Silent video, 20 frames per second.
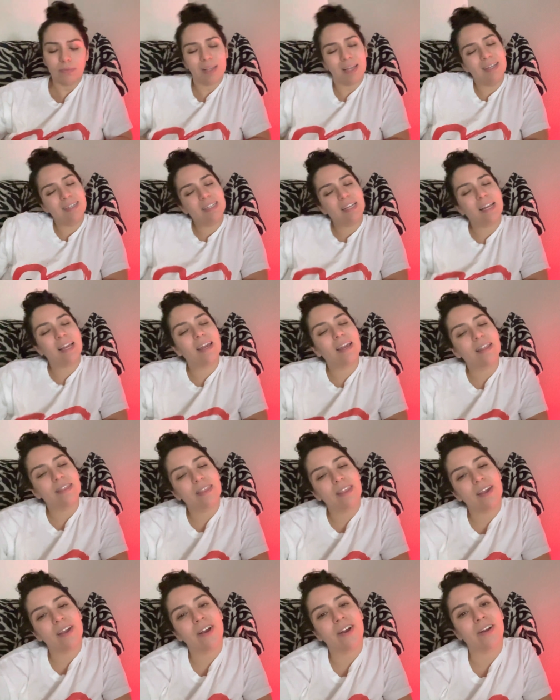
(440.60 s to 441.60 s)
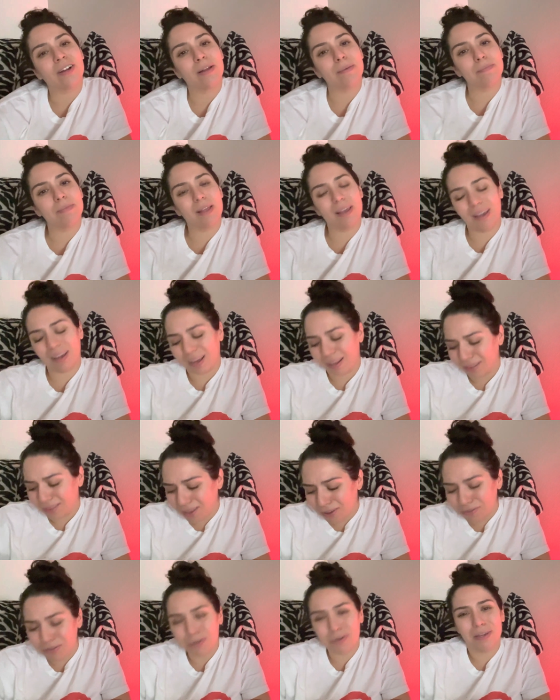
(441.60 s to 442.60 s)
It's like I get there and I'm like, I
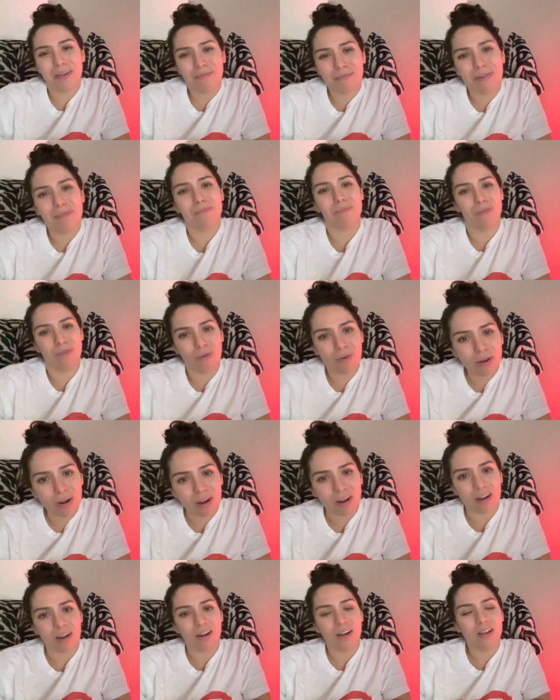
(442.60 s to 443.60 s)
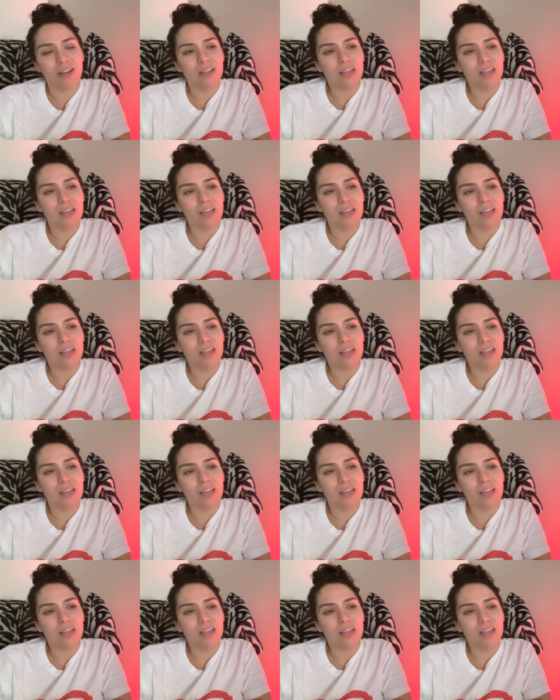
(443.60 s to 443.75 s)
love you even more.